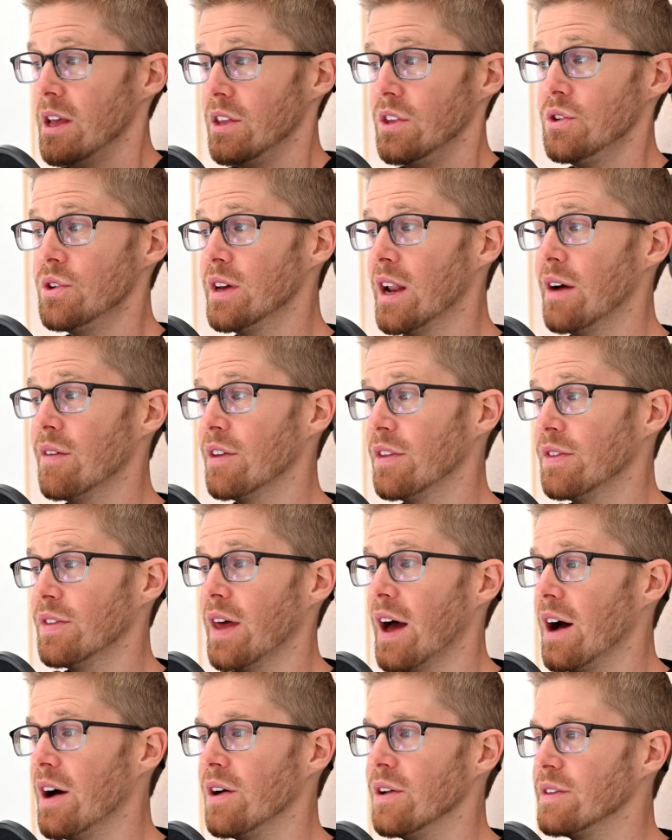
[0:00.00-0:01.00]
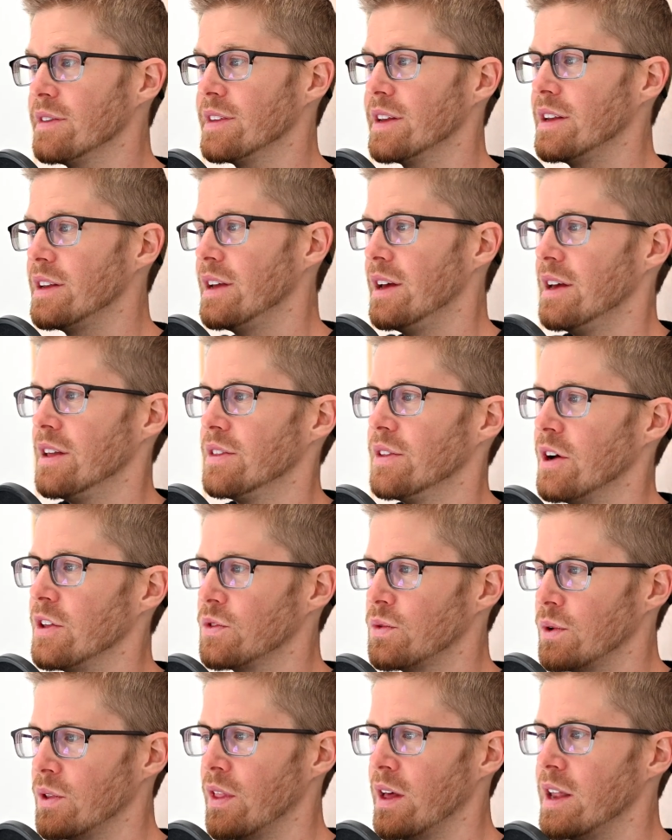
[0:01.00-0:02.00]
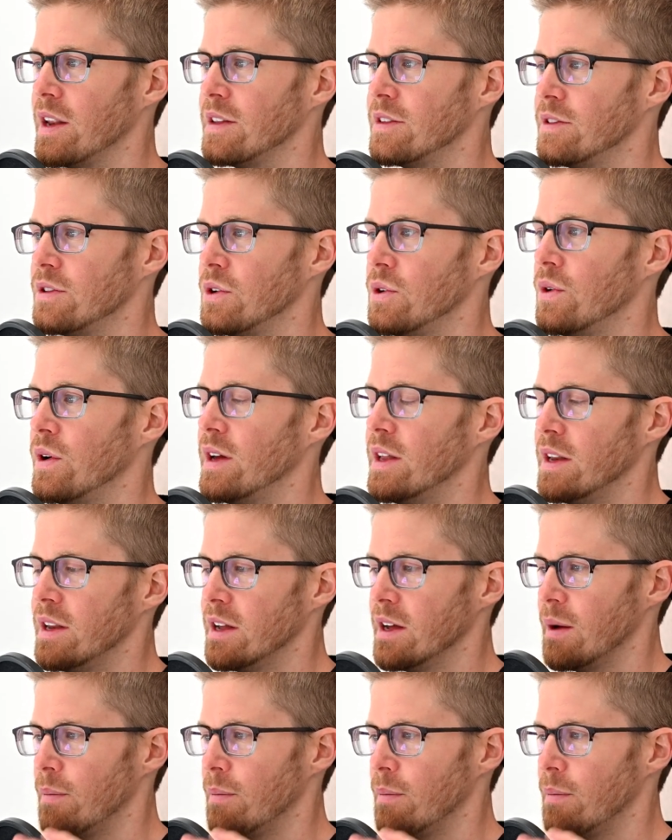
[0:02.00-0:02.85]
You could have 1,000 thoughts related to it,